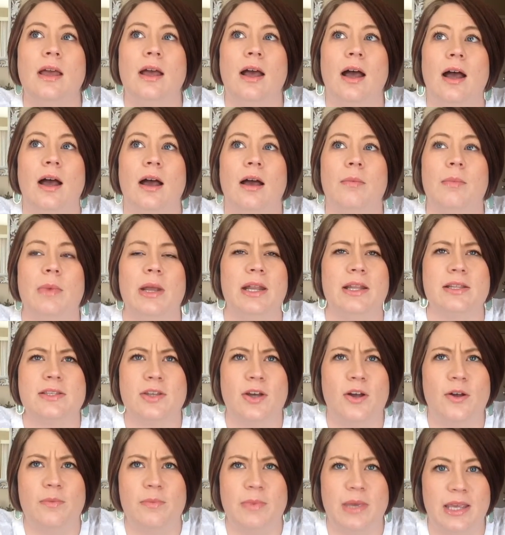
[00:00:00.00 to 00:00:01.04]
and it's
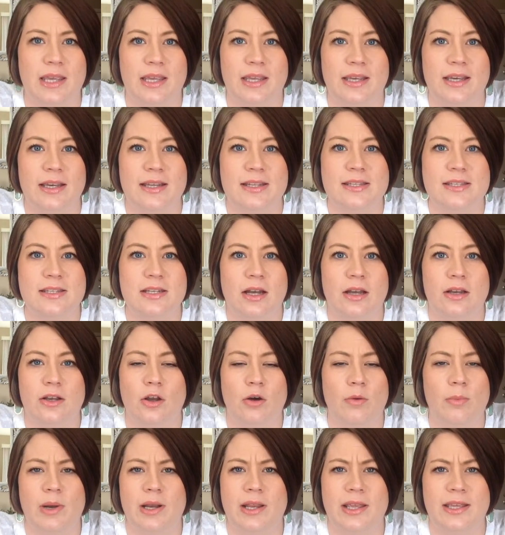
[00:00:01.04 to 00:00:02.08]
all me. It's not,
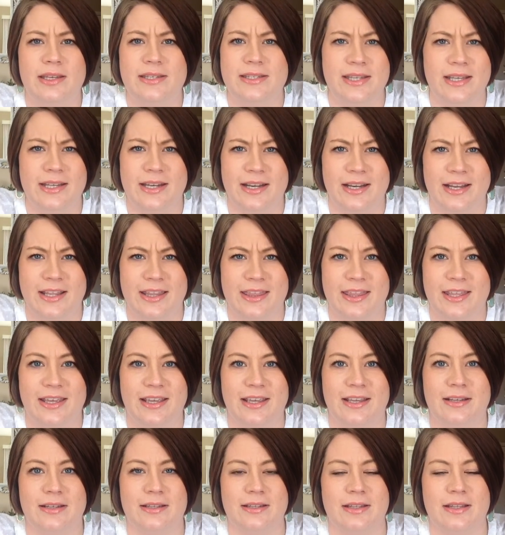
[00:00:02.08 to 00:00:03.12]
nobody did
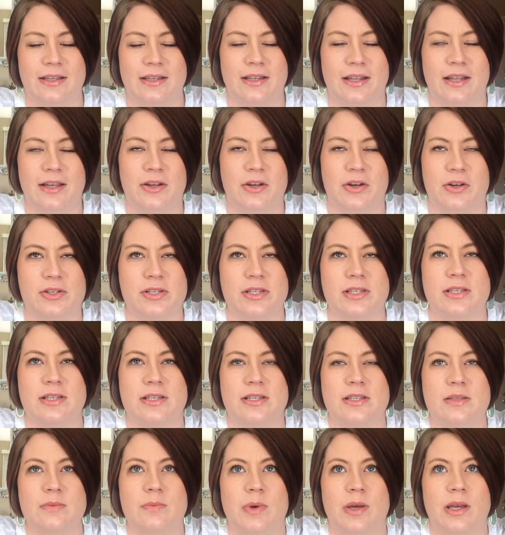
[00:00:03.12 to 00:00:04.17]
anything that like caused
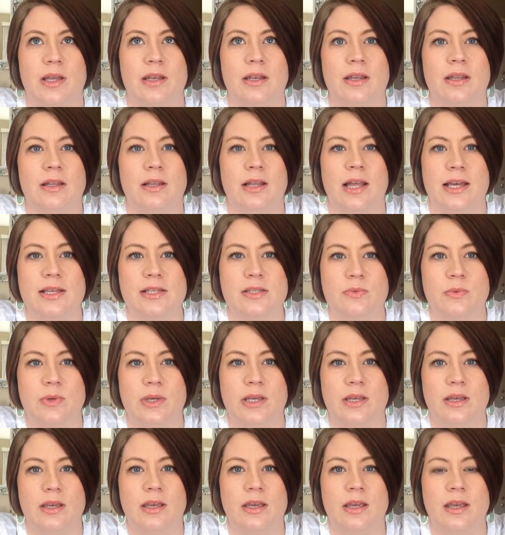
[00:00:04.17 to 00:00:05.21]
this, but last
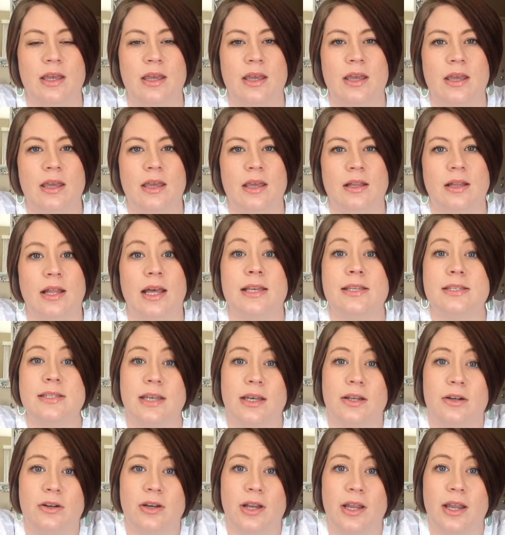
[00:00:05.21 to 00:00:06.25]

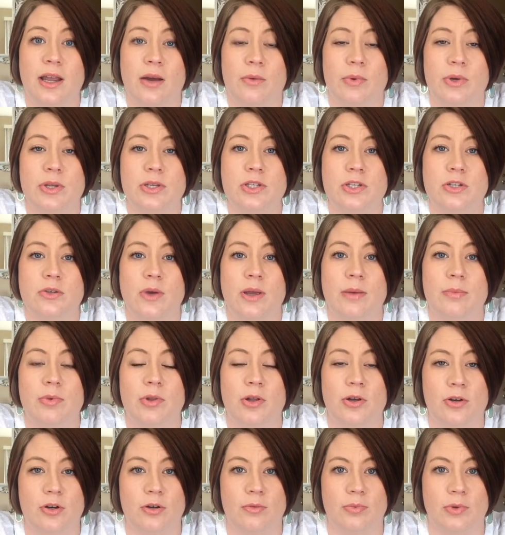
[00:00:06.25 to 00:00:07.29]
Saturday, I went to a
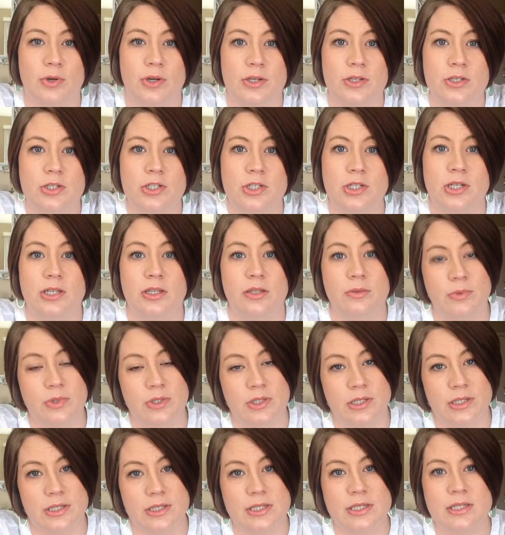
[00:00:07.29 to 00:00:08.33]
blogger brunch in the
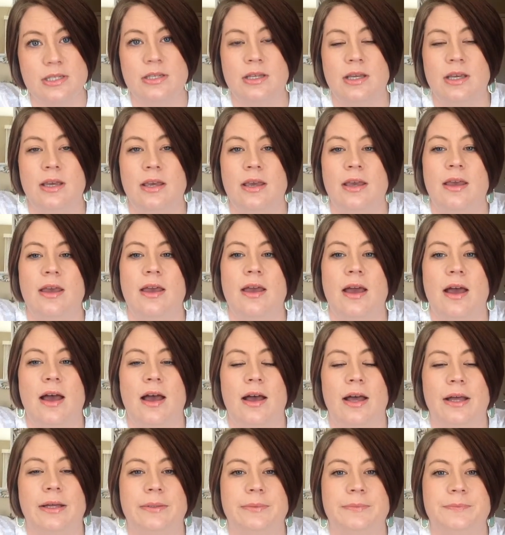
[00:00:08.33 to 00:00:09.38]
Woodlands,
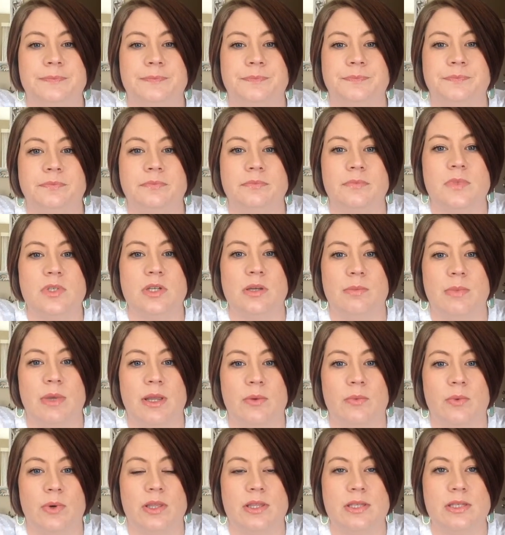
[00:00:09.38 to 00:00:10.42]
to
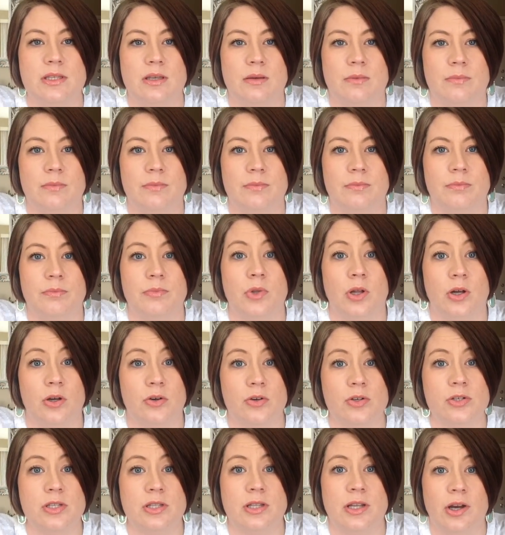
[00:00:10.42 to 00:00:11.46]
meet with some
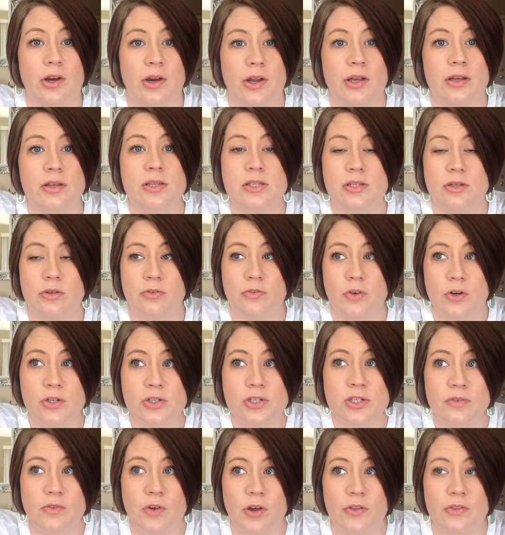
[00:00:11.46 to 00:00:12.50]
bloggers in the area. So
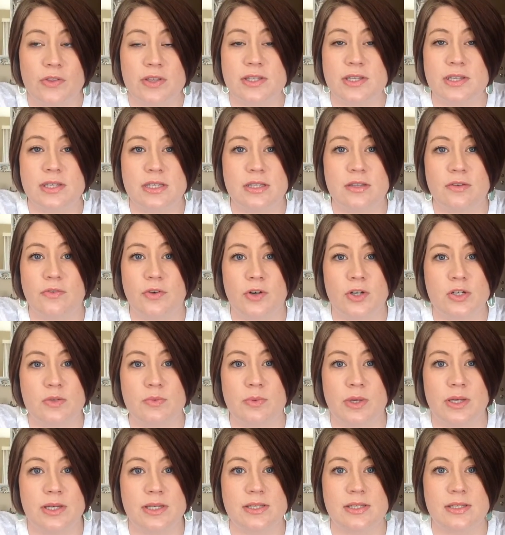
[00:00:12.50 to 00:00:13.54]
first of all, this is the first
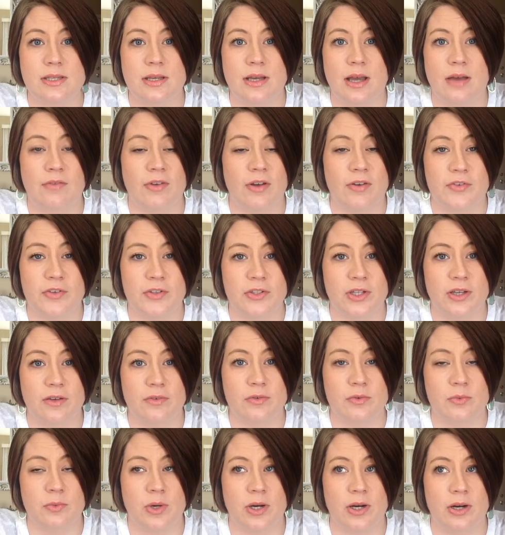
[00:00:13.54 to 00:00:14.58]
place I've ever
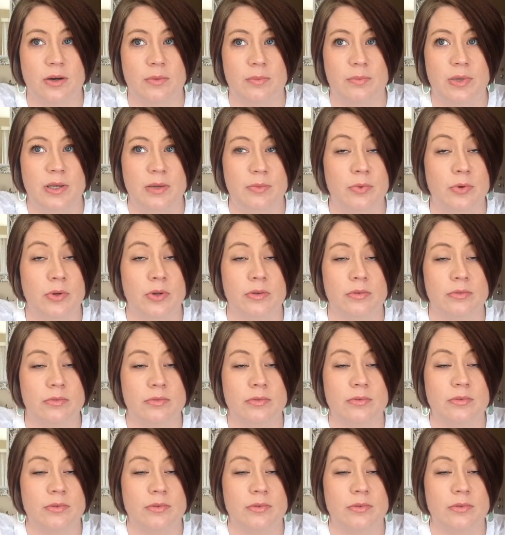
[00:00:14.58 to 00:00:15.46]
lived where people